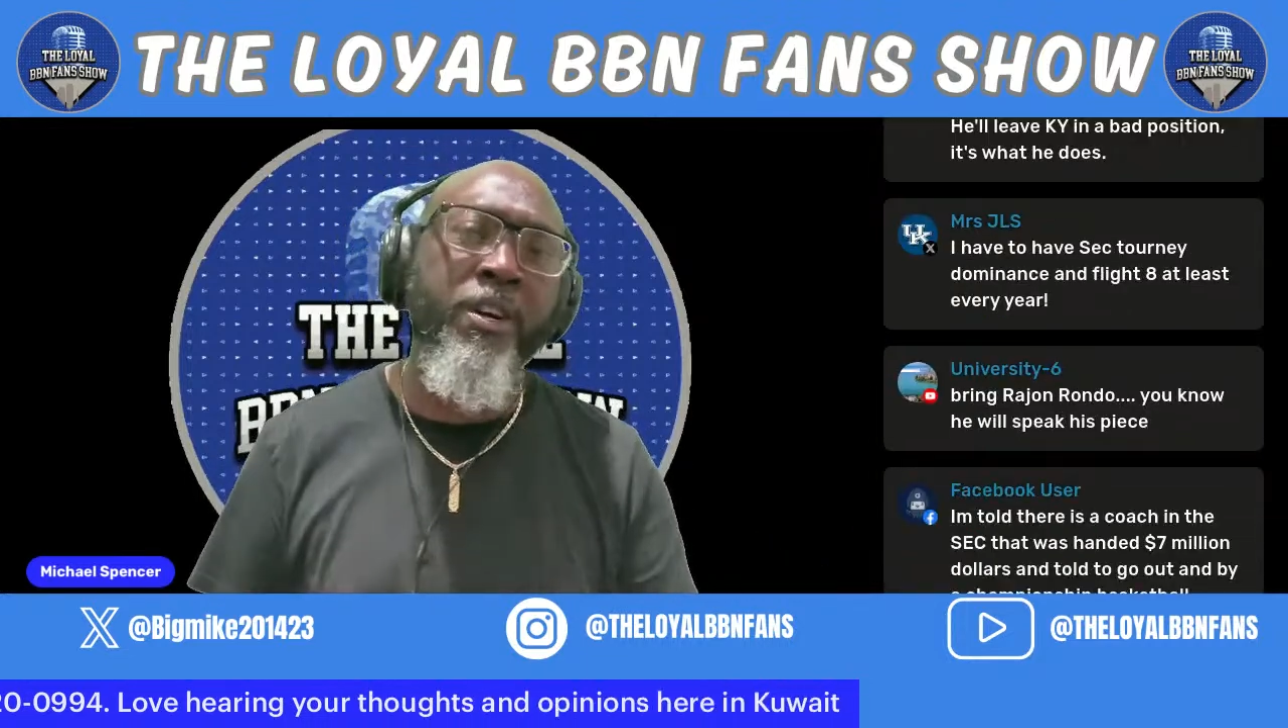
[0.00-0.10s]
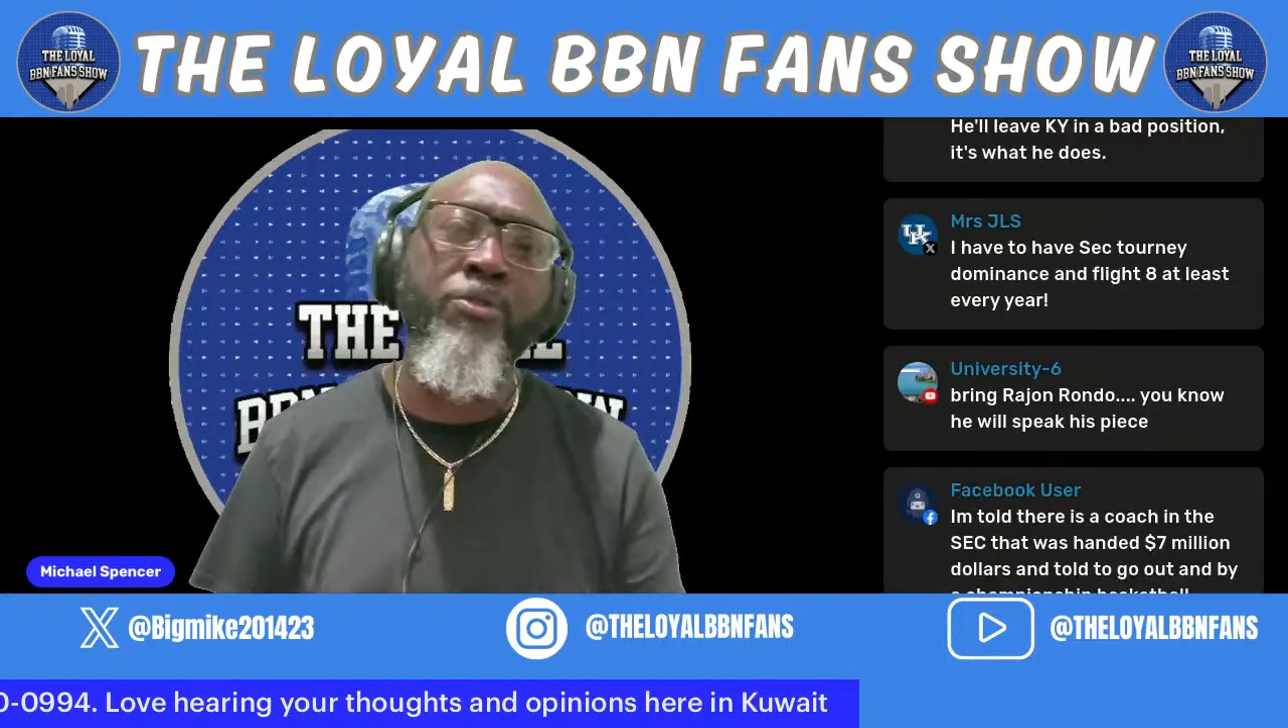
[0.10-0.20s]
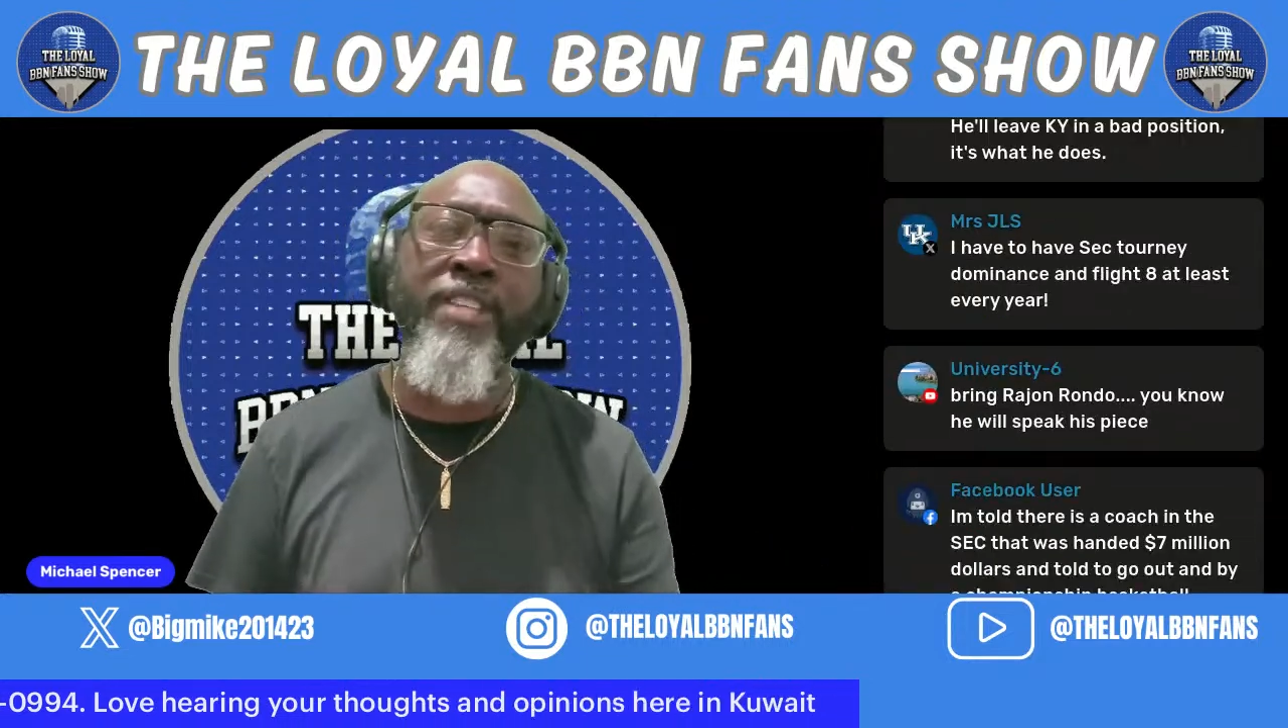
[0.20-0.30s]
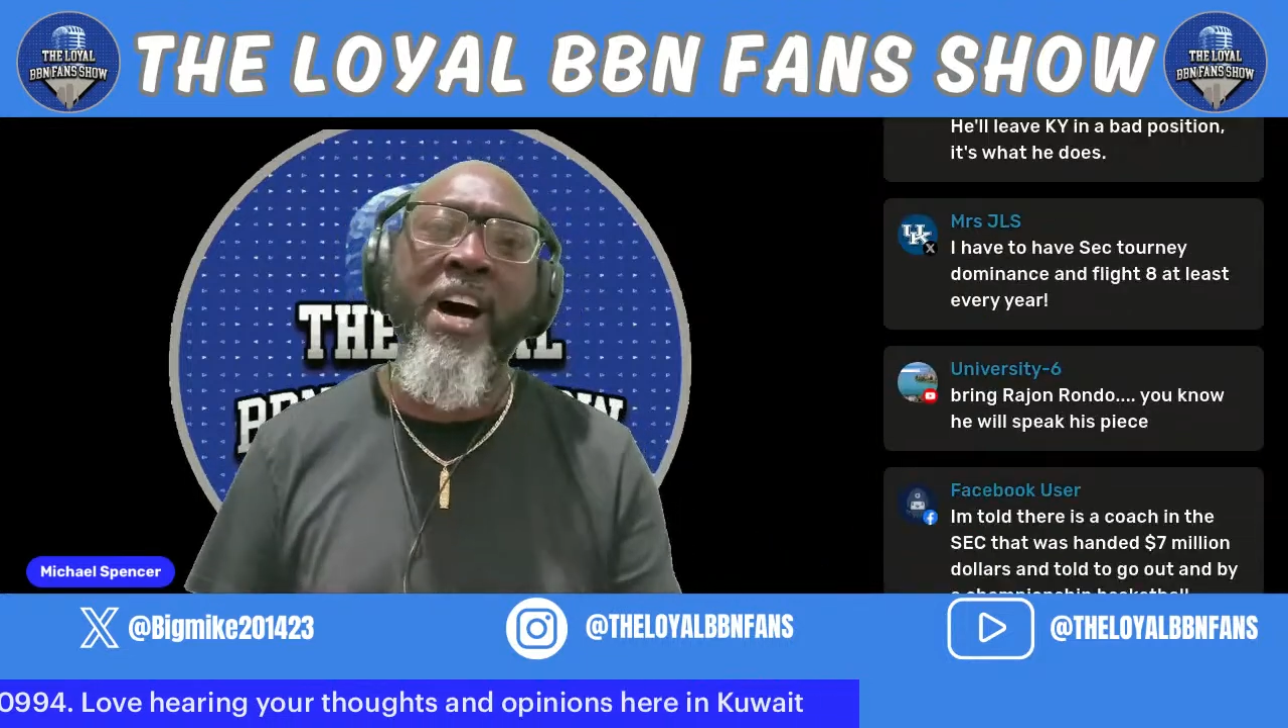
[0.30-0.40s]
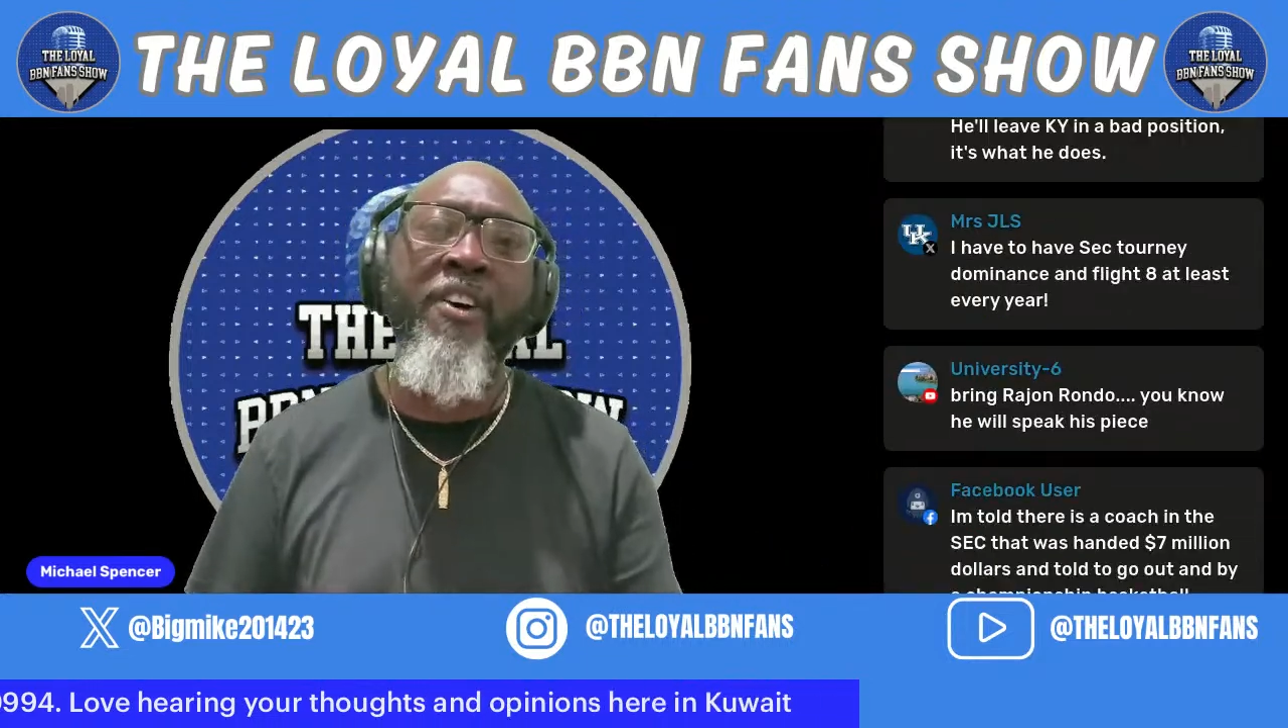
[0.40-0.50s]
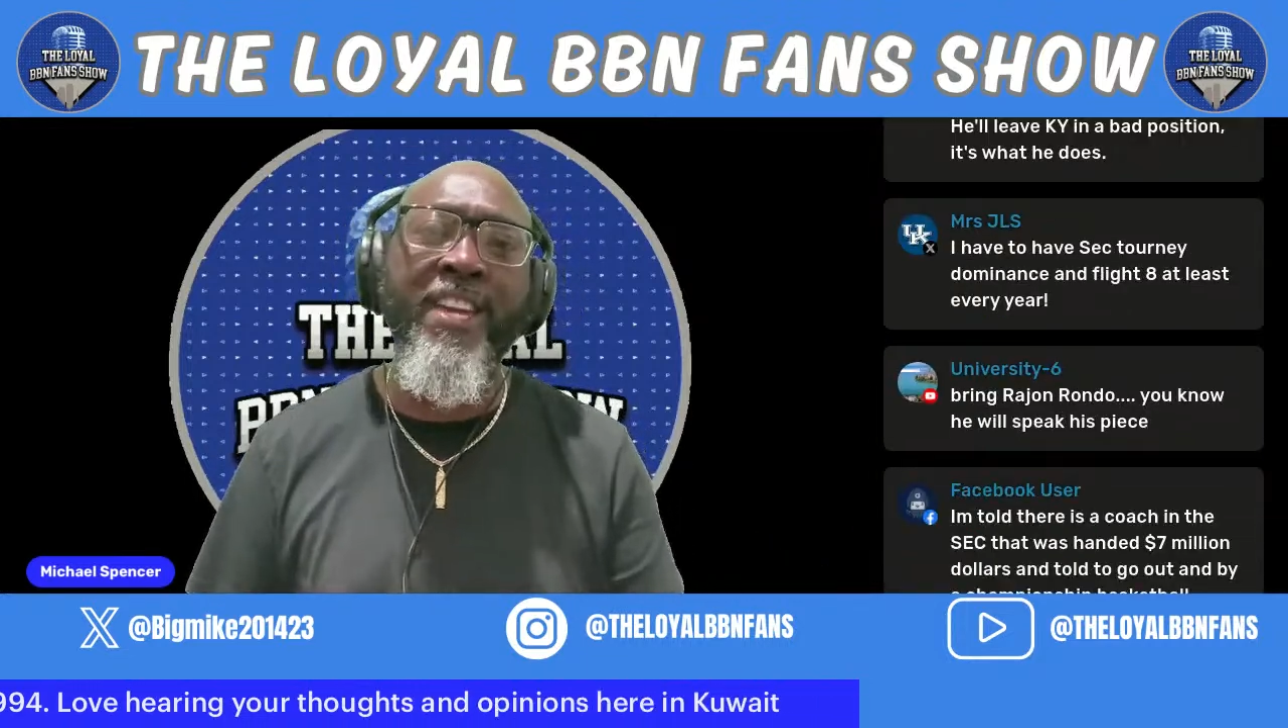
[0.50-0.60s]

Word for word: goes out